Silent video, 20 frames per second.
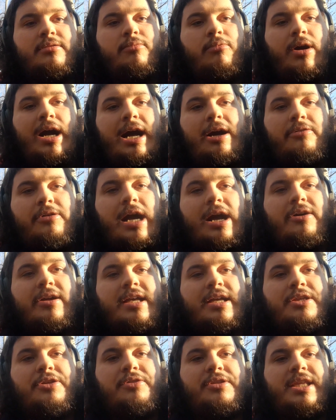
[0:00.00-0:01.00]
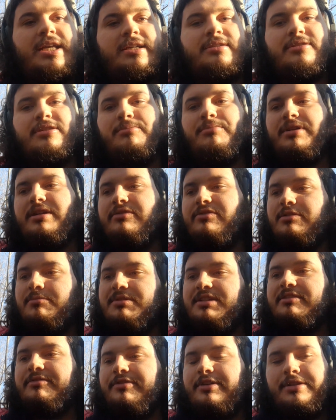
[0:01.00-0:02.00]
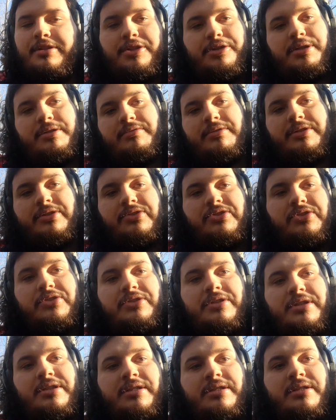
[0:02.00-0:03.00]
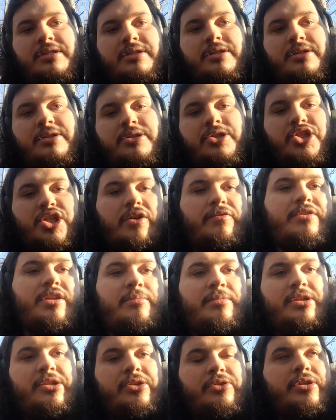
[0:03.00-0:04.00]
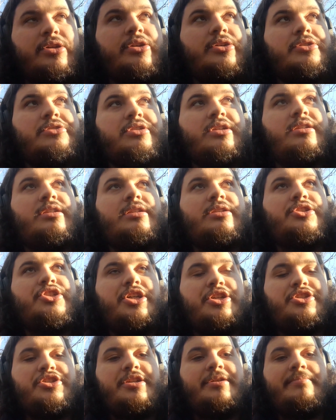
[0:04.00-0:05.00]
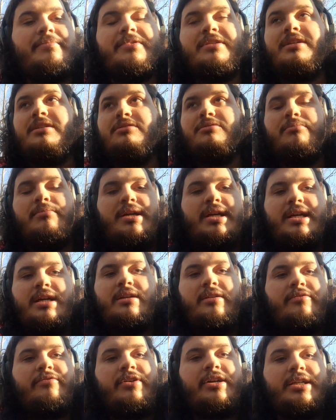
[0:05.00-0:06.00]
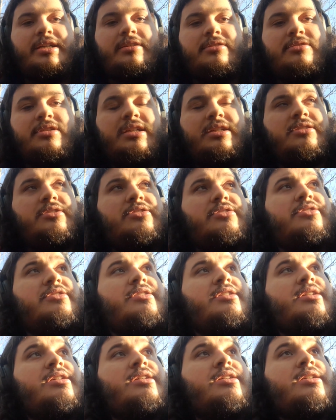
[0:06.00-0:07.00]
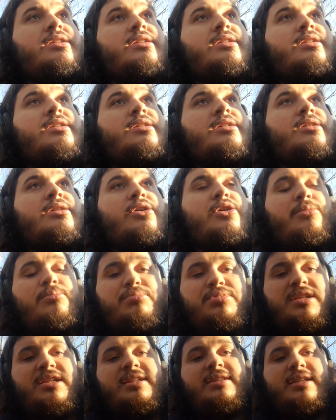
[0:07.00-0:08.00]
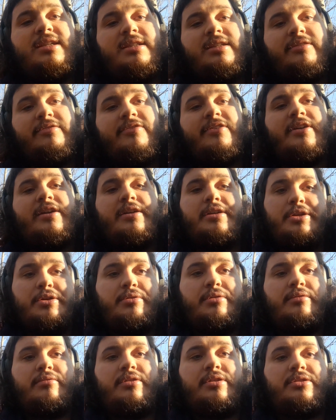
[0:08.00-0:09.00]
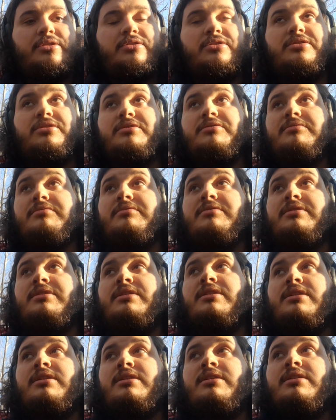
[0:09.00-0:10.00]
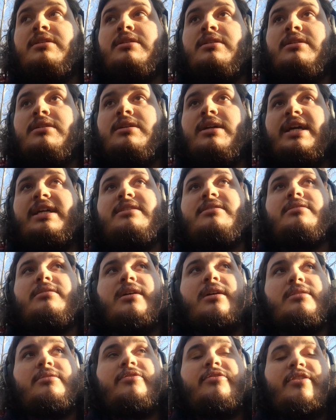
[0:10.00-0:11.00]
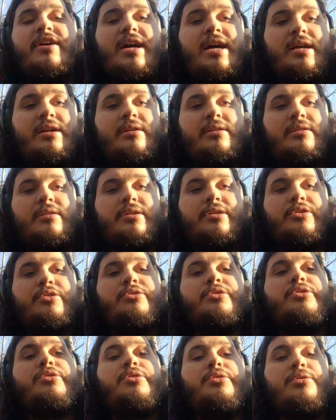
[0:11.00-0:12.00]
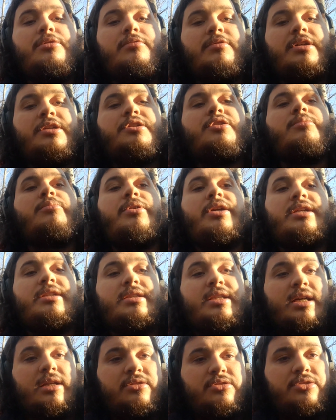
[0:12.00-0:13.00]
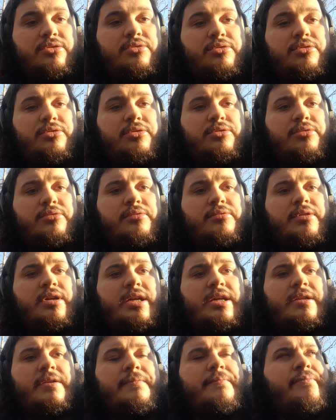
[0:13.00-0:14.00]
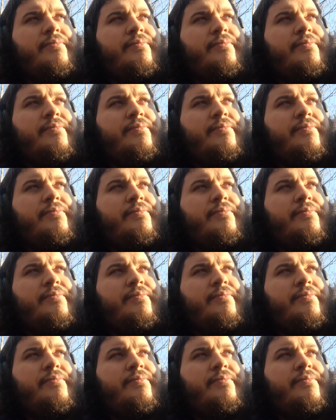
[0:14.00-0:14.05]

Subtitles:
how can you take somebody from a different universe, shove them into yours and then judge them? It doesn't make any fucking sense. Completely different universe. It's not fair. You do what your brain tells you to do, right?